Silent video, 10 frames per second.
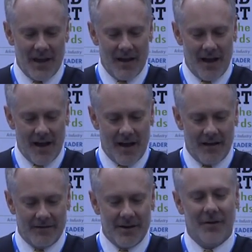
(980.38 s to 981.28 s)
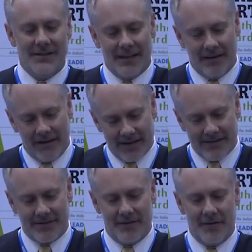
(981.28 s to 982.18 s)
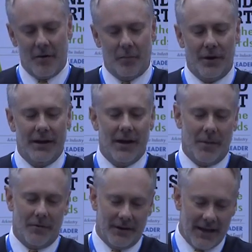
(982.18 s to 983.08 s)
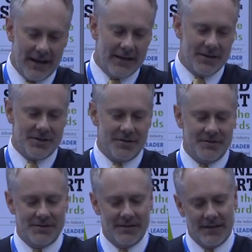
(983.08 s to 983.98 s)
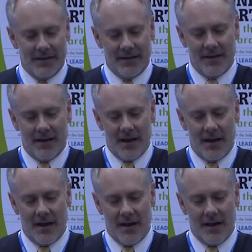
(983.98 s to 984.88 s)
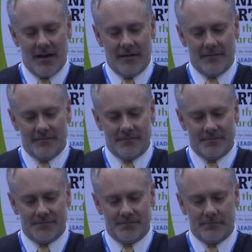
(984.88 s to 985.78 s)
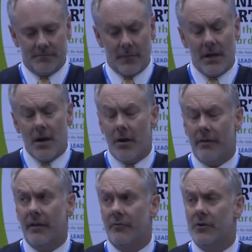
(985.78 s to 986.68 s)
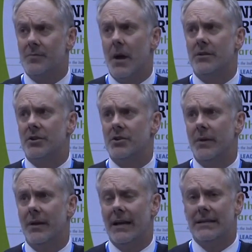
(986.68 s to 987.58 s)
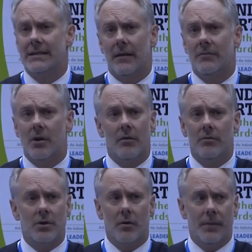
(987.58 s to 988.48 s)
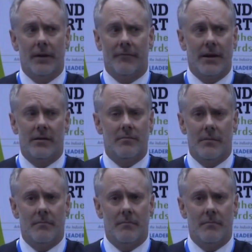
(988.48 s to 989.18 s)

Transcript: don't send unnecessary, don't bring up unrelated issues. And I think for sponsors, we'd like to tell, don't be afraid to